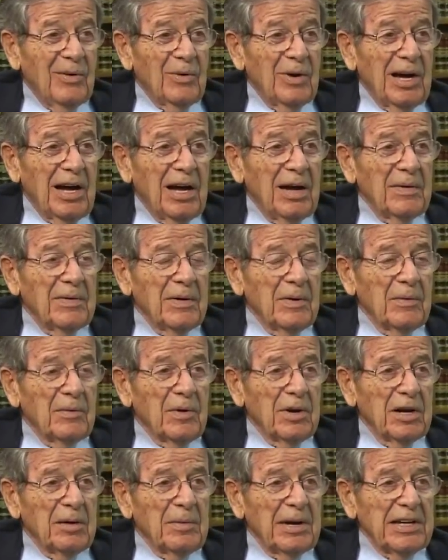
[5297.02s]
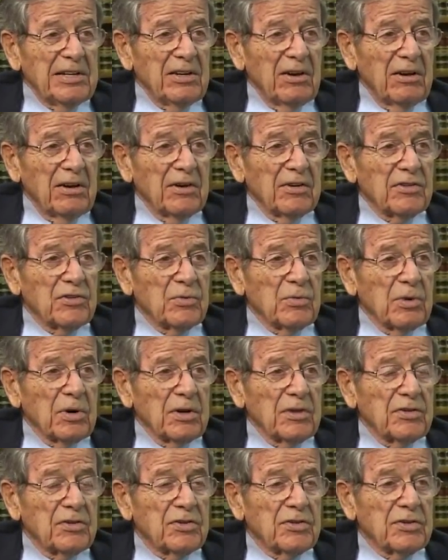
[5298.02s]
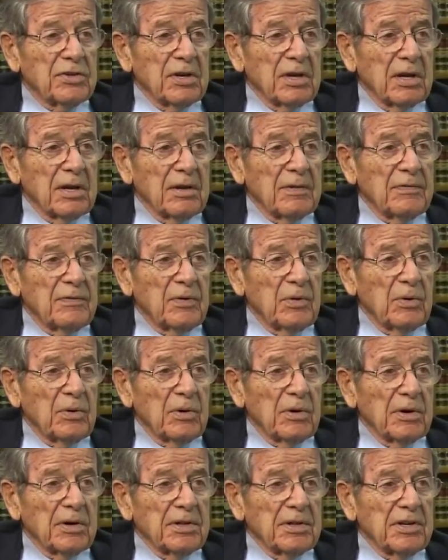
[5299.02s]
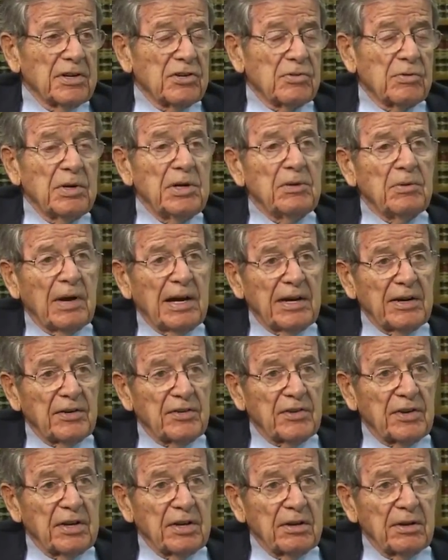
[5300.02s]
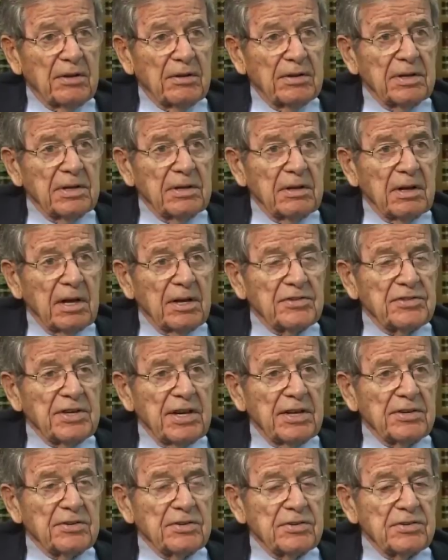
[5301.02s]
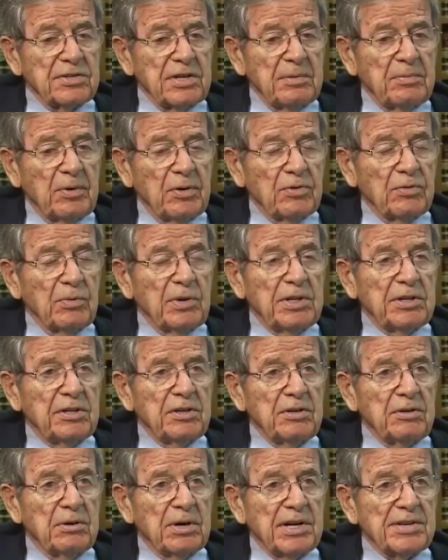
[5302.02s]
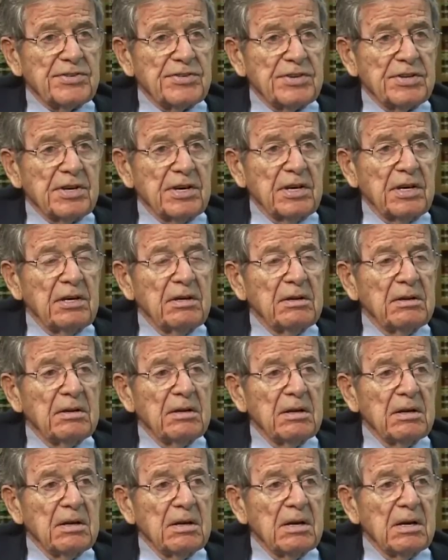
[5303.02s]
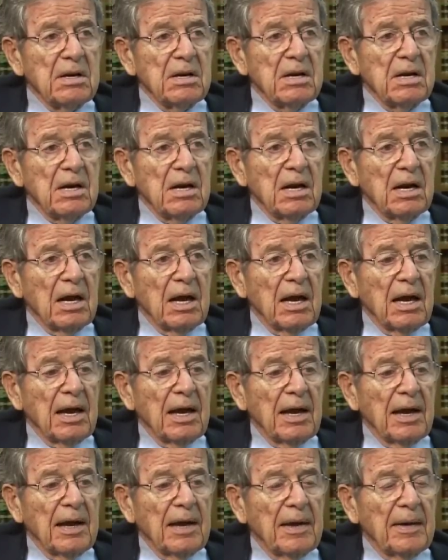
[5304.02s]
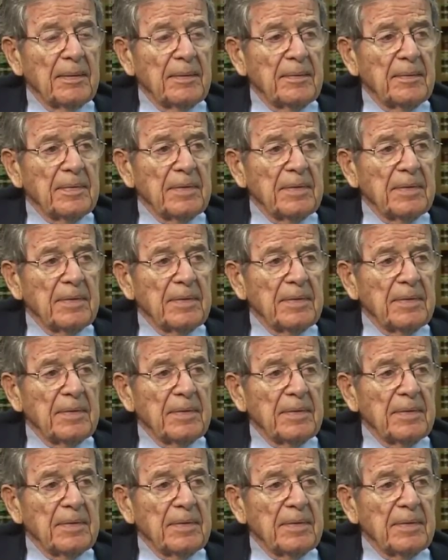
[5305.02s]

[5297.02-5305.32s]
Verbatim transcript: well, one of my daughters works uh, for the Screenwriters Guild in Los Angeles. They both went to USC. Uh,